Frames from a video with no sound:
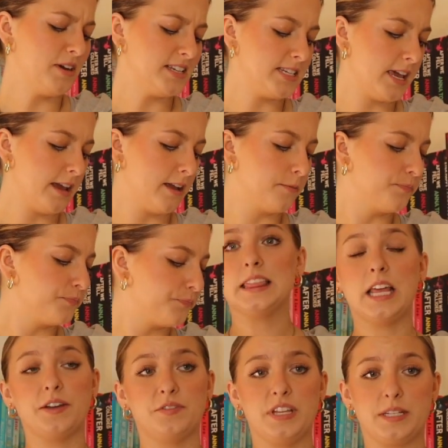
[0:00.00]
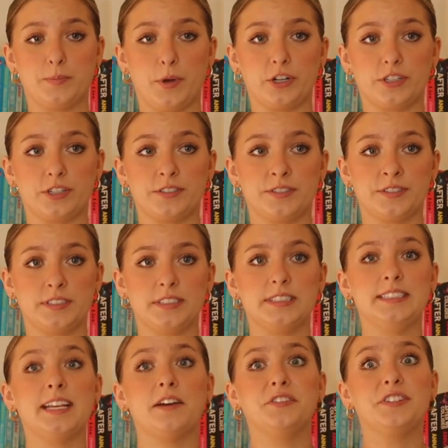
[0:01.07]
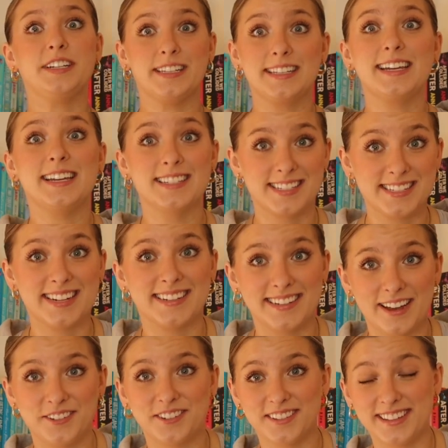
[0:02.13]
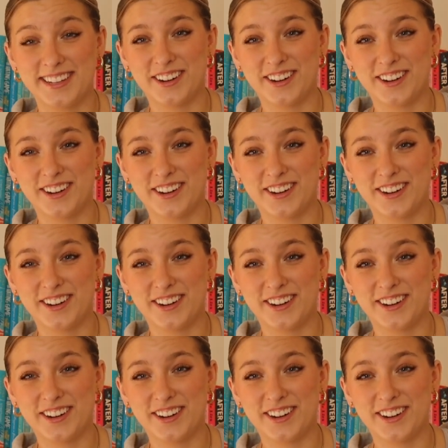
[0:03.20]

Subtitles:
I saying? Love this book. Definitely a standout of the